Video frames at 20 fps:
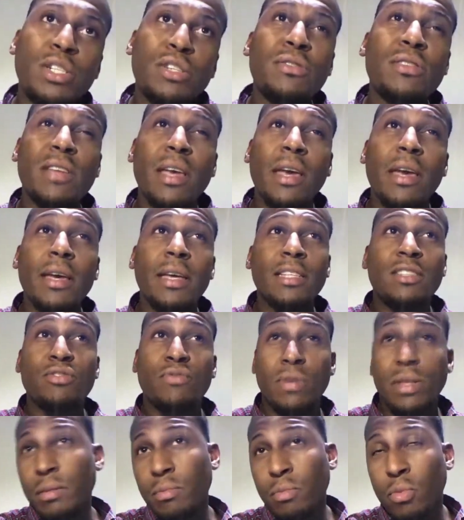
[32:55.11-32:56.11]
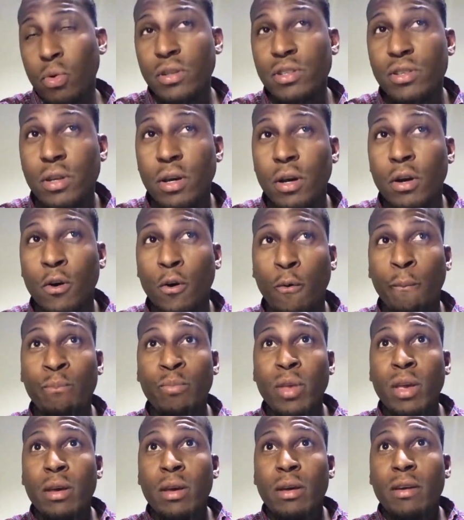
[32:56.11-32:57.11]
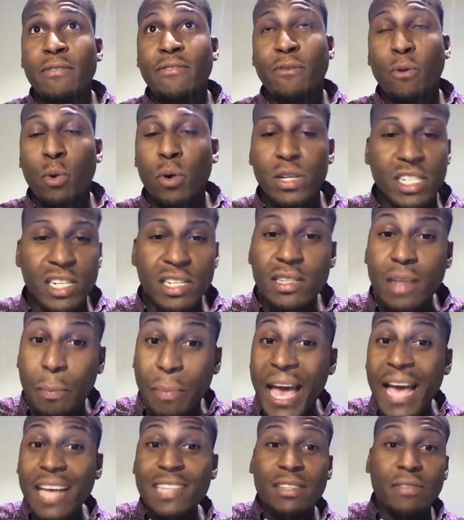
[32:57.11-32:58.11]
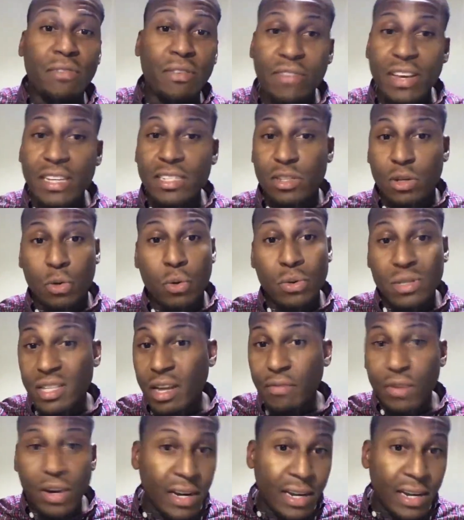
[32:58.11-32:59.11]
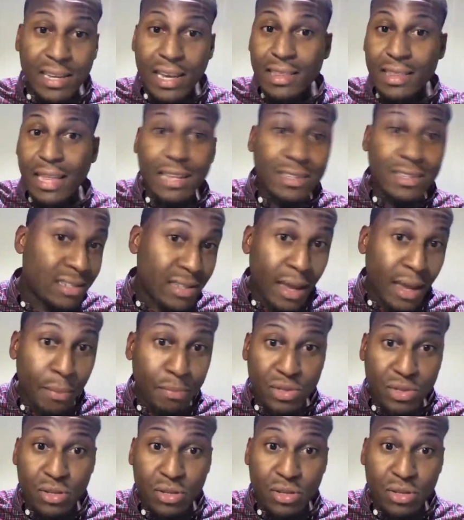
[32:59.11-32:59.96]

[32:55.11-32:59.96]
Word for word: you say it's really more so for just a passive investor who's never going to take that step? No,